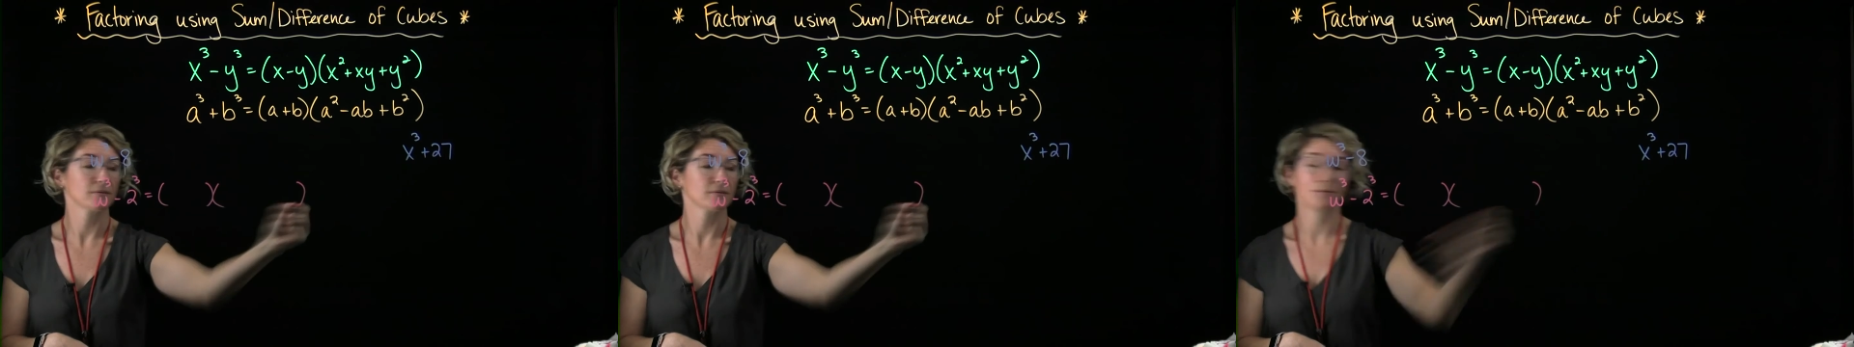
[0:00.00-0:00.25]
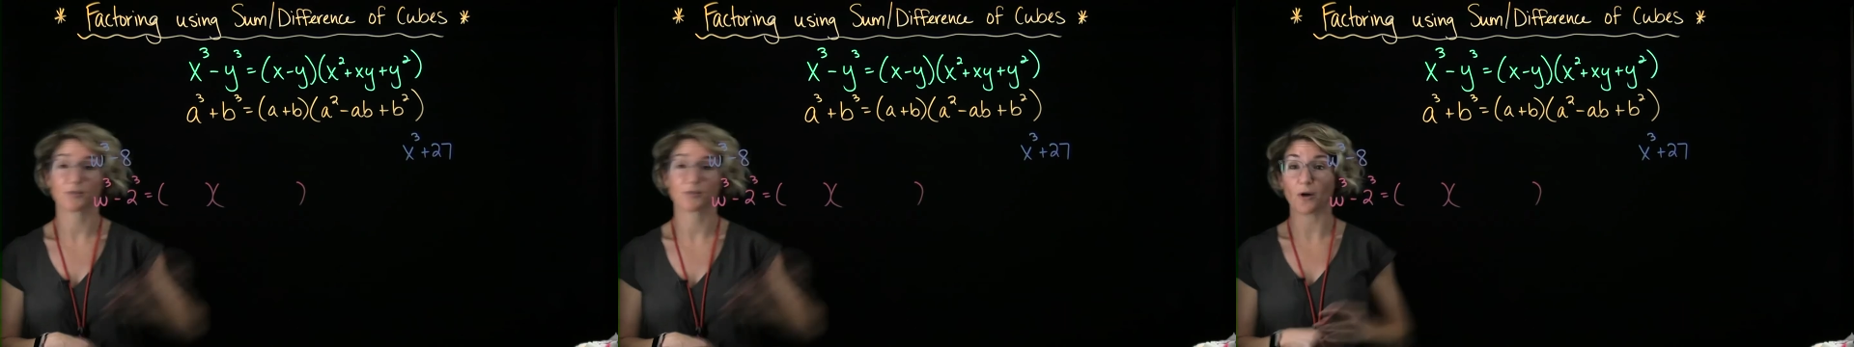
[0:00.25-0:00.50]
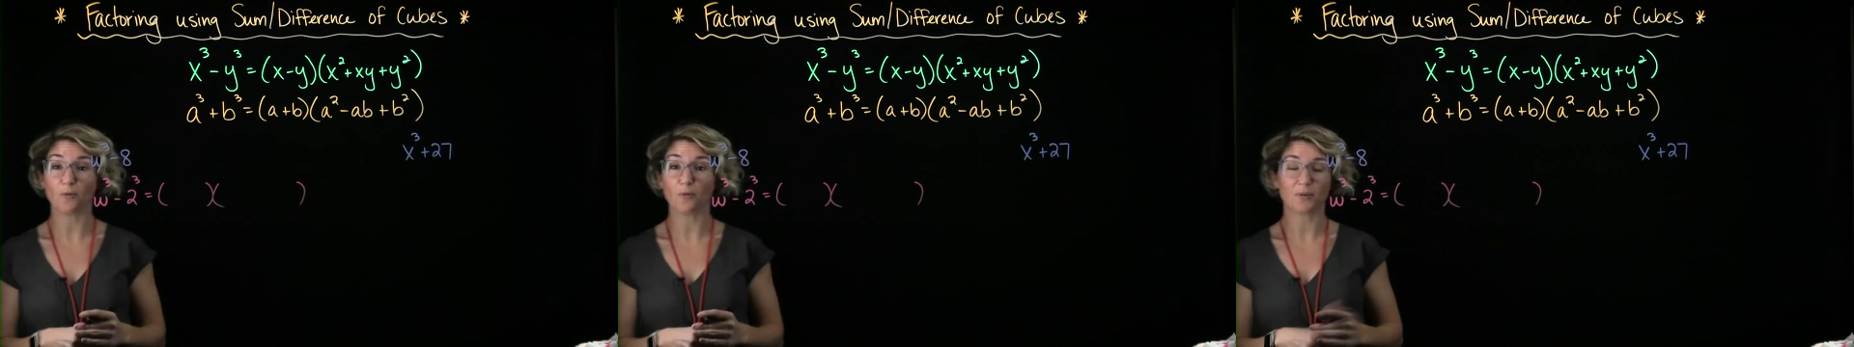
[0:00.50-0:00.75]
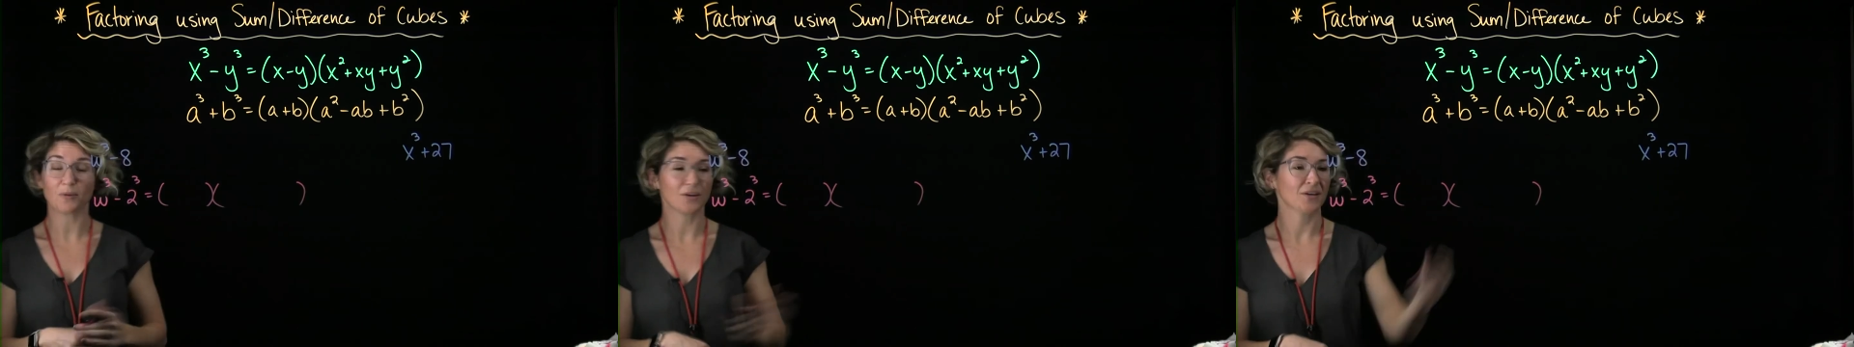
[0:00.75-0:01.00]

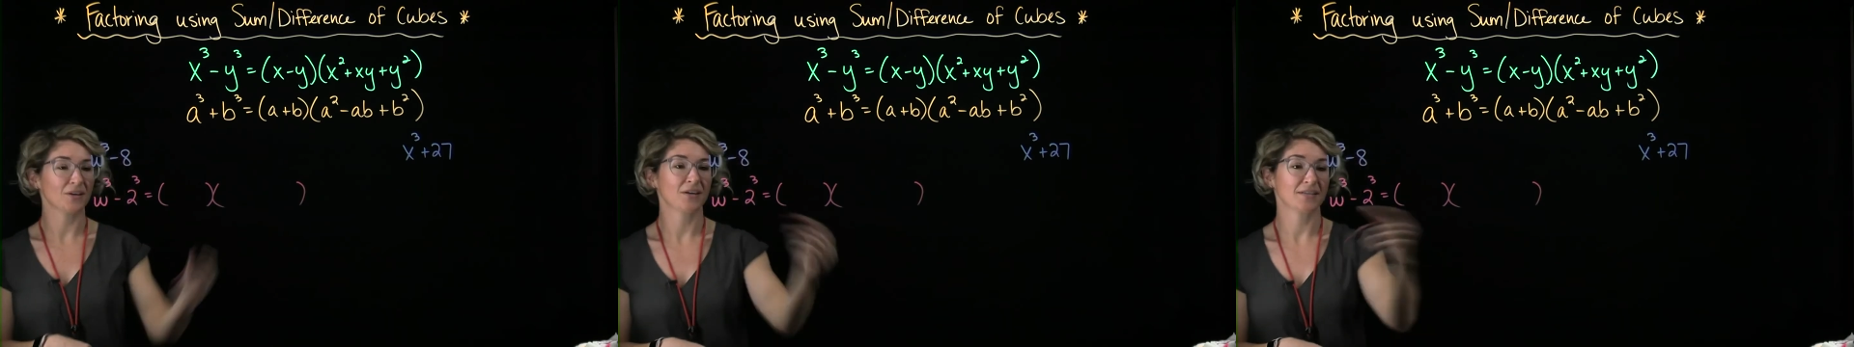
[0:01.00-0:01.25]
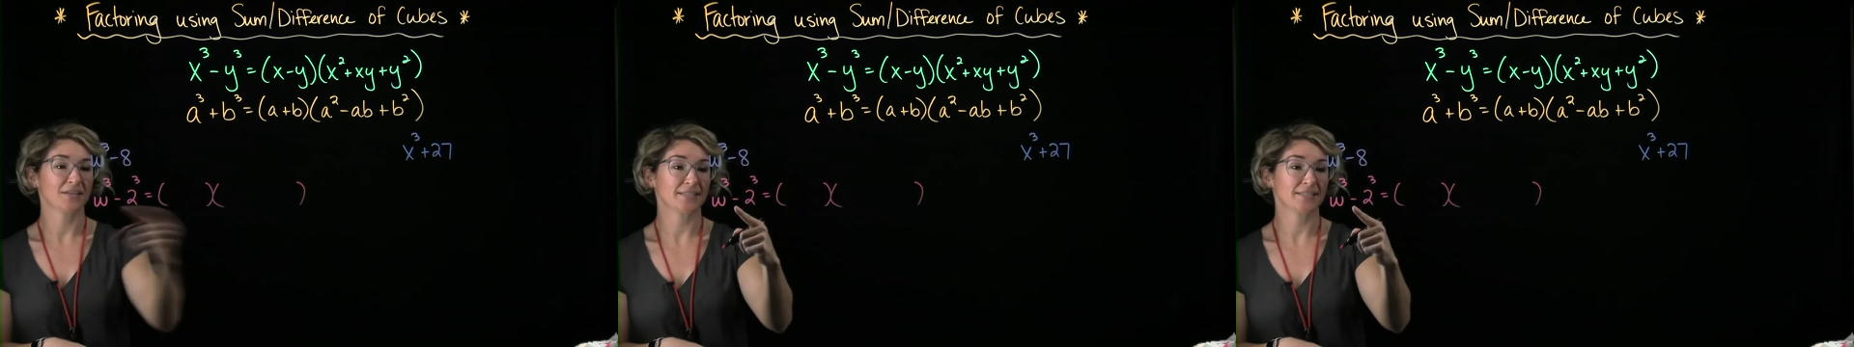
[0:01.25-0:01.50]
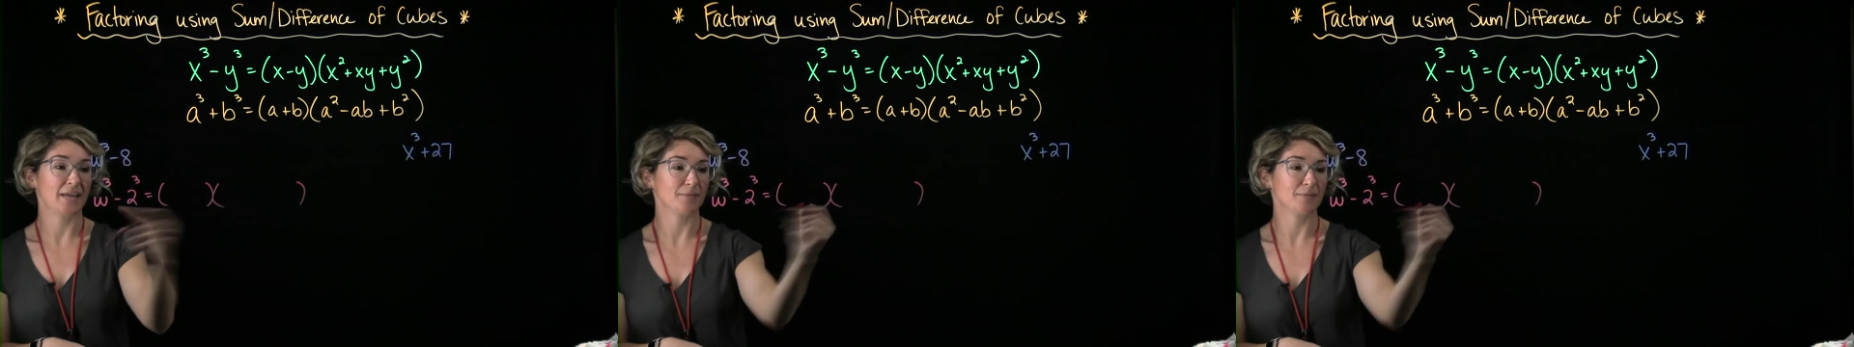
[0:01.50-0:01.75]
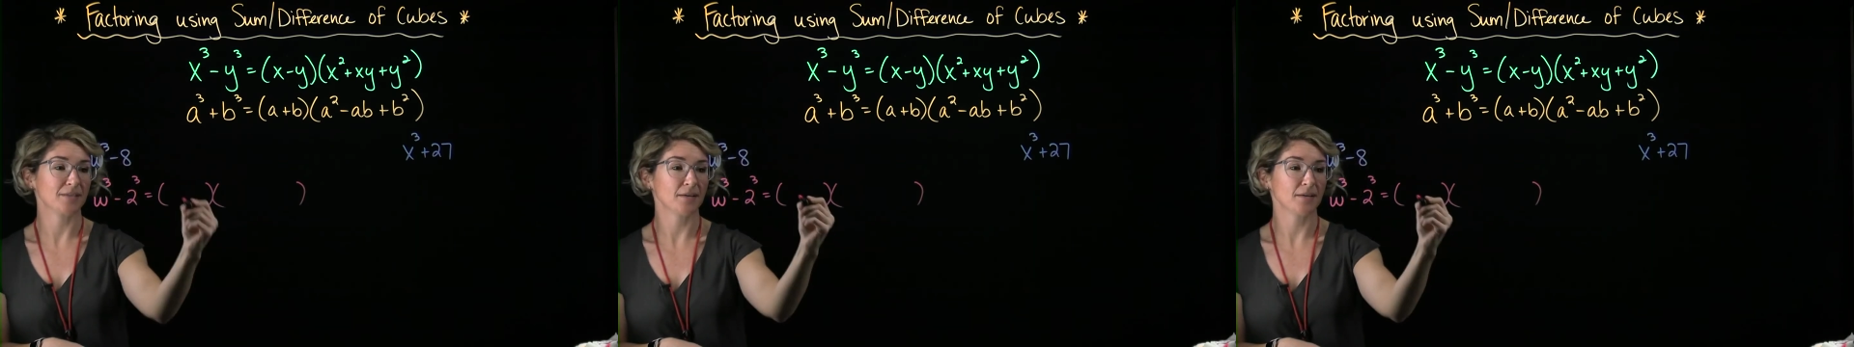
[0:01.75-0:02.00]
SOAP,
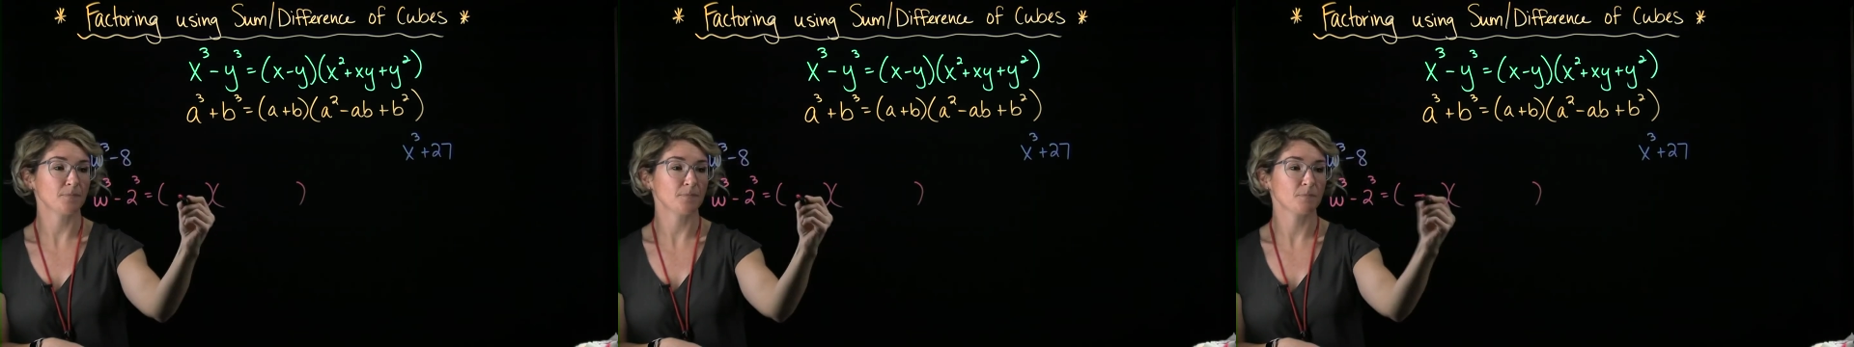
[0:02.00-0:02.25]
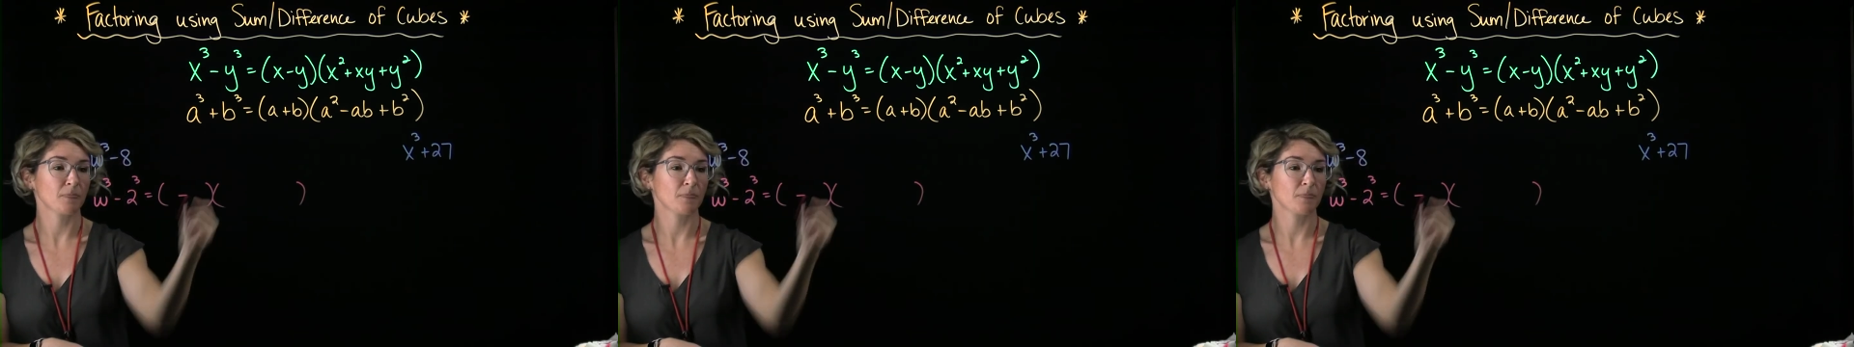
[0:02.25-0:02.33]
same sign,